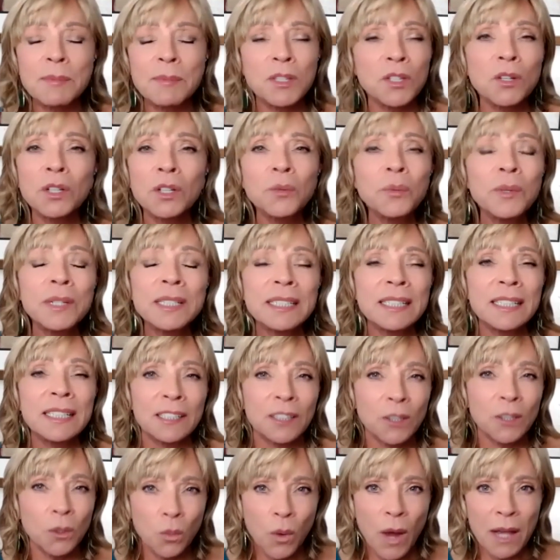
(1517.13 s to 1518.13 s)
And the only reason
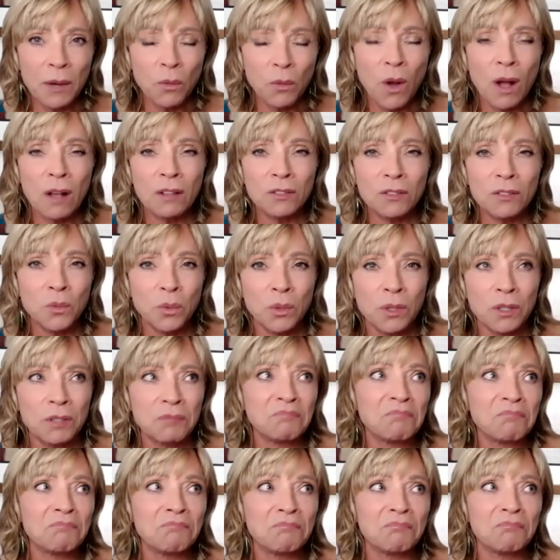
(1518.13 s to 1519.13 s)
that the white walls
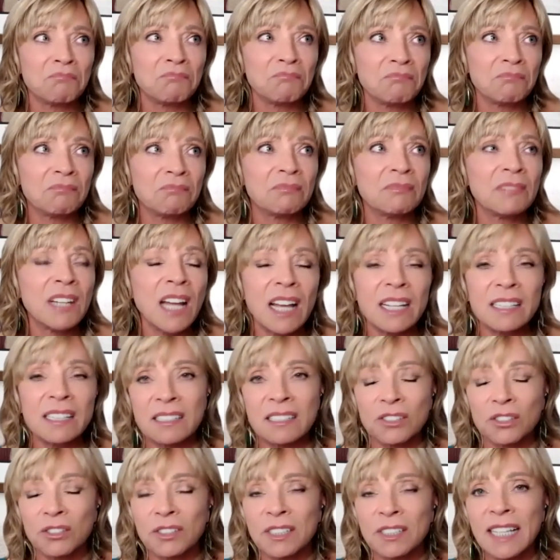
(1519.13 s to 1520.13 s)
weren't
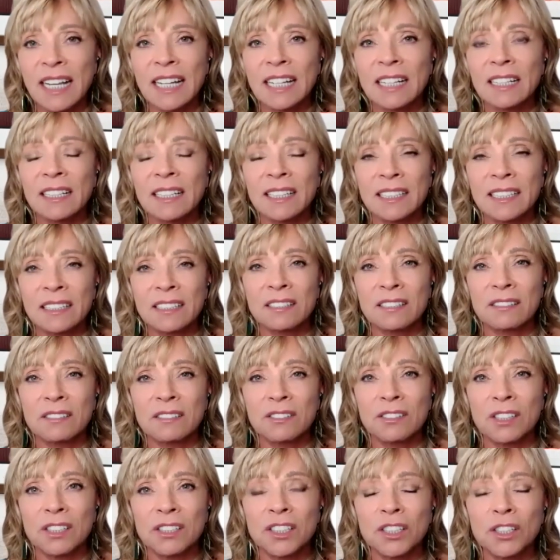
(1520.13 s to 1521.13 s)
nice or aesthetically
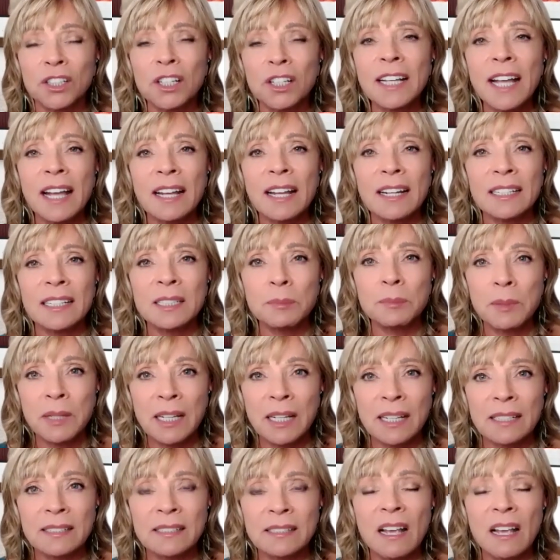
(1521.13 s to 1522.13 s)
good to look at is
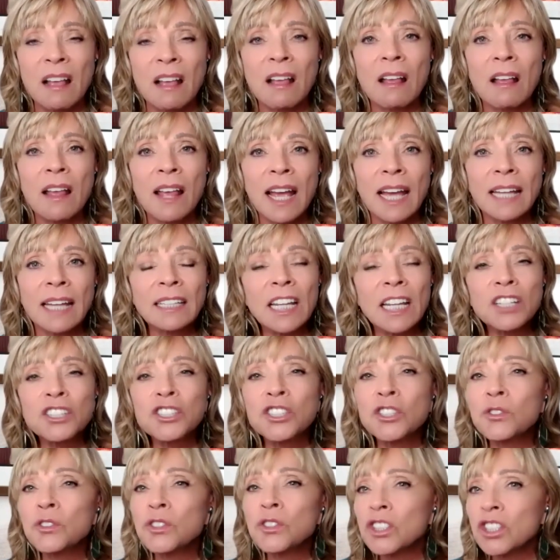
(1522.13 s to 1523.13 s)
because
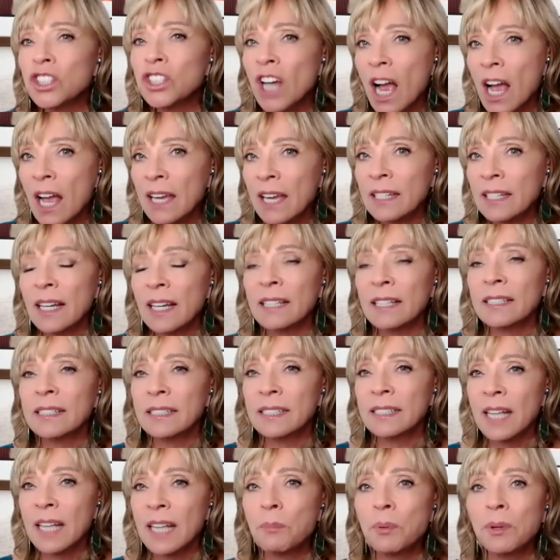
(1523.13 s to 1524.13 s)
unless you shine a
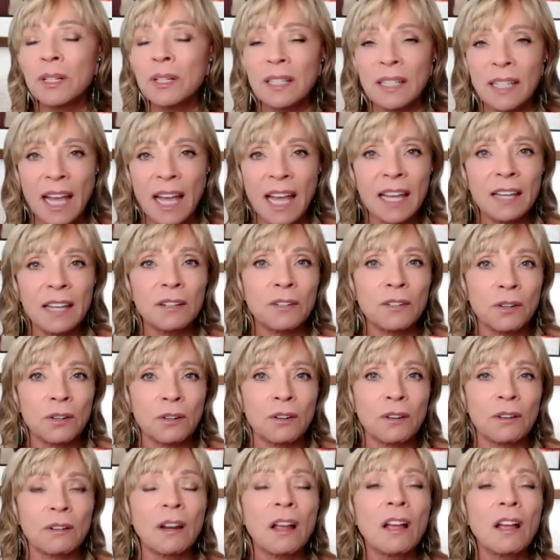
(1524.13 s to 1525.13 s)
separate light,
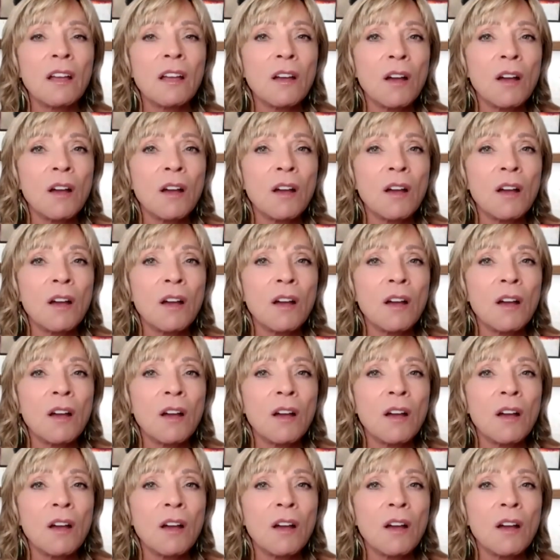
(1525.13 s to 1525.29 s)
Kirk,